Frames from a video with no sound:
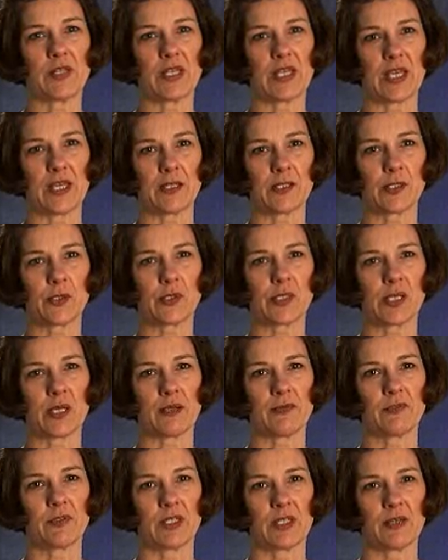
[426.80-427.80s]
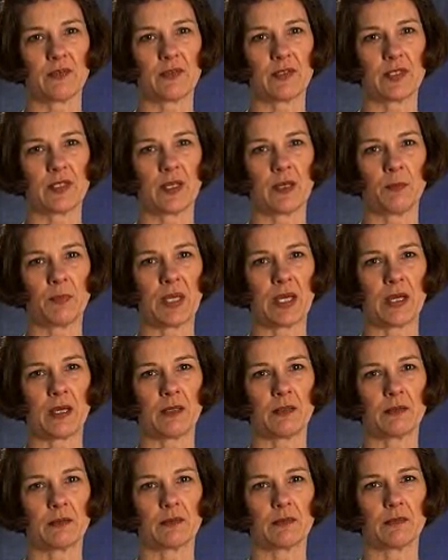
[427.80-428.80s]
the answers I've given
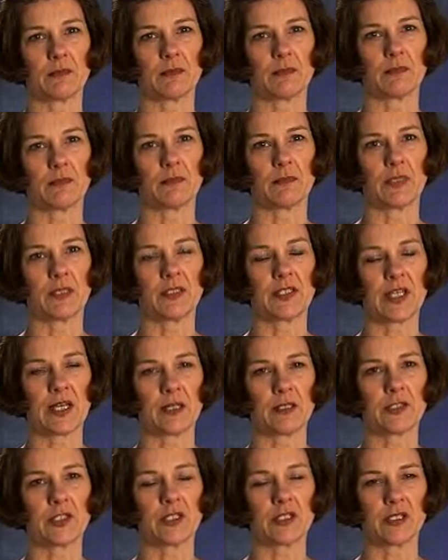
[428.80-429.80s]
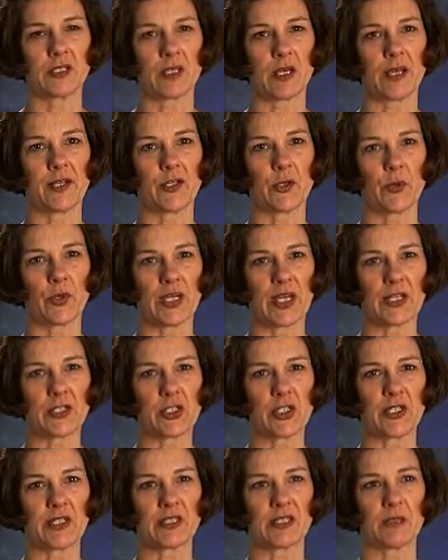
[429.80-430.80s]
about intelligent design
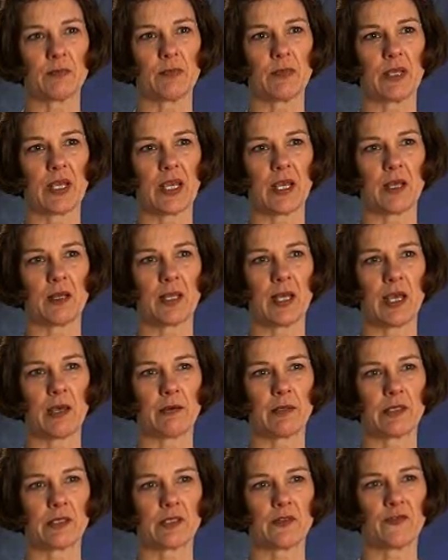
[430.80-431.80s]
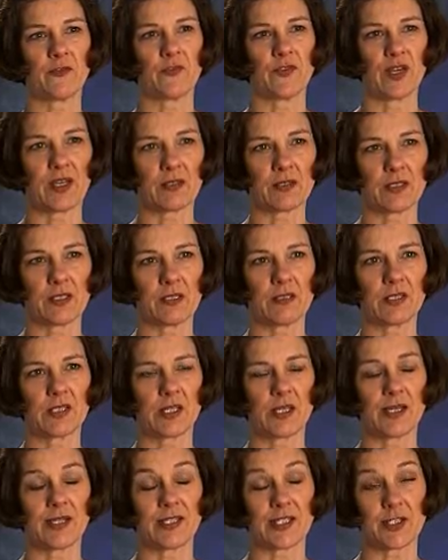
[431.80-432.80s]
creationism and how it is affecting
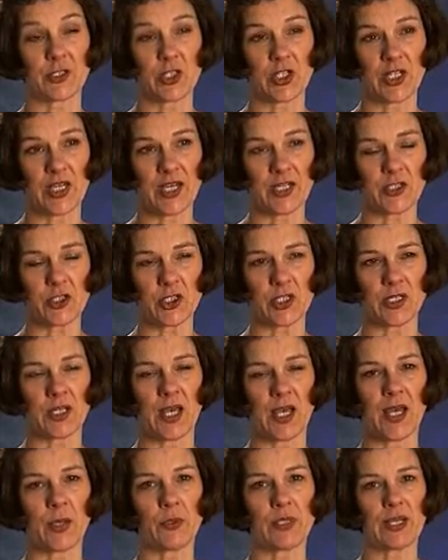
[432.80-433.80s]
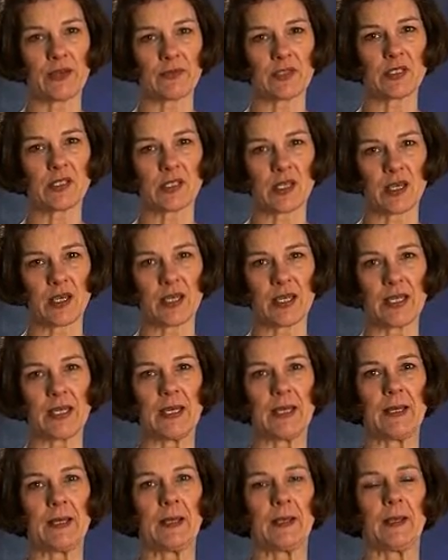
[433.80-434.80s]
science education, I would have to say
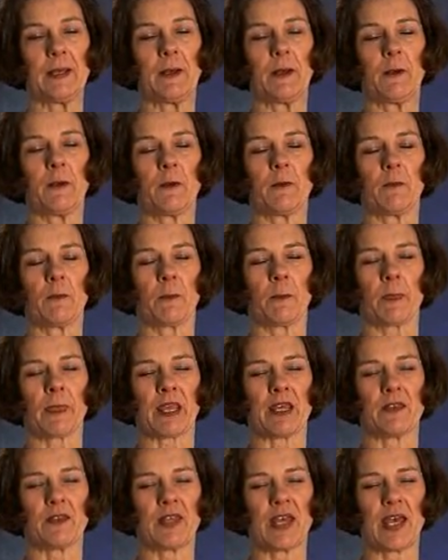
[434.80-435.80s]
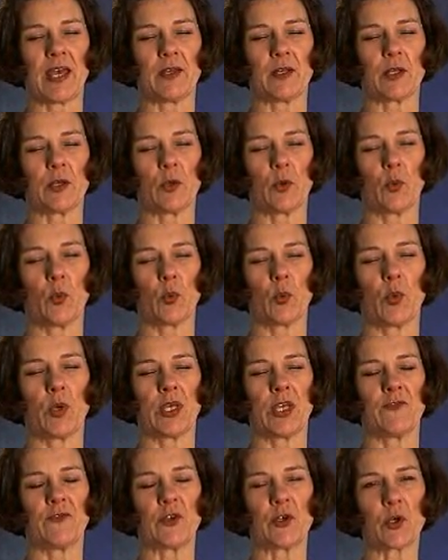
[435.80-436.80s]
that
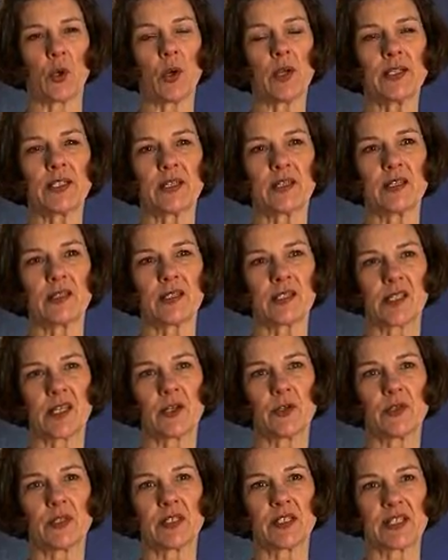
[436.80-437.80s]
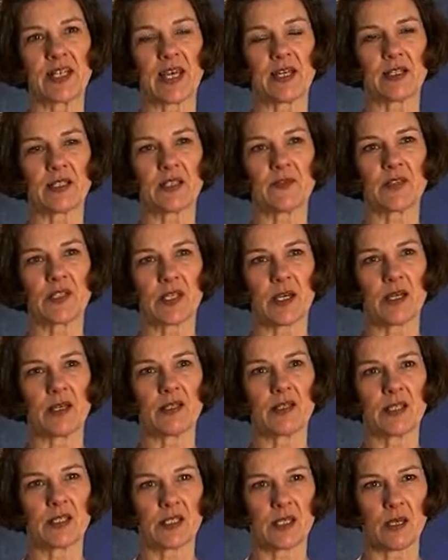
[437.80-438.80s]
if you're going to consider the status of
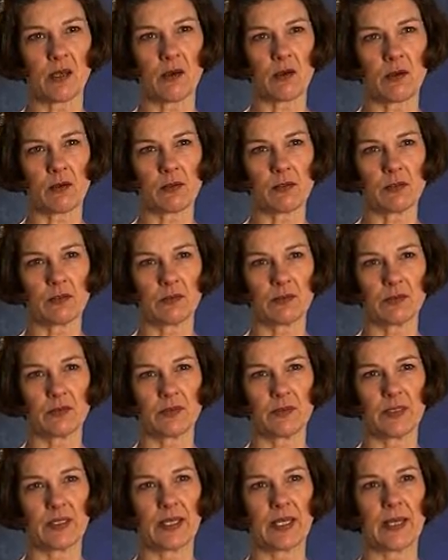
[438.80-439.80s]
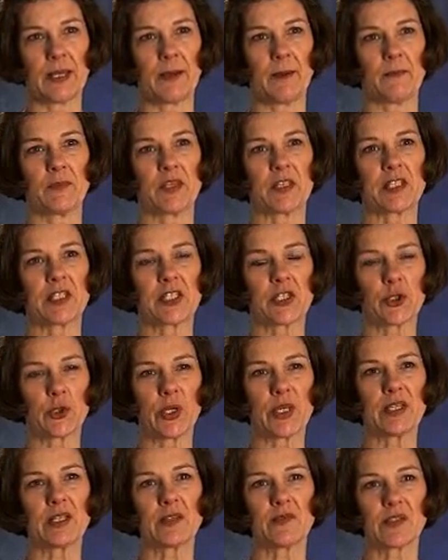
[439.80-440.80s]
science as a whole, the
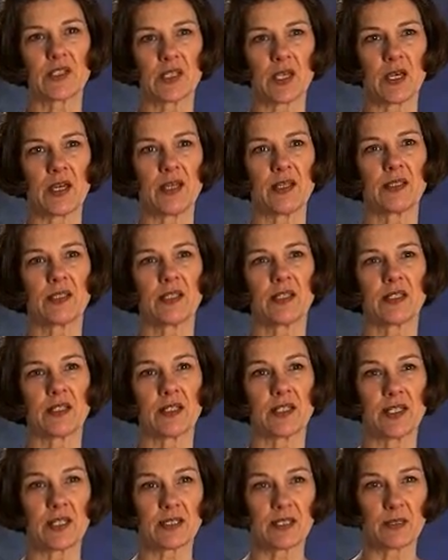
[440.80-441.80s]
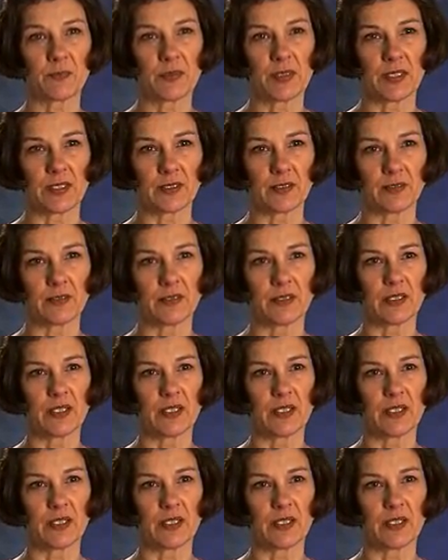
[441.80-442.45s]
strength of science as a discipline,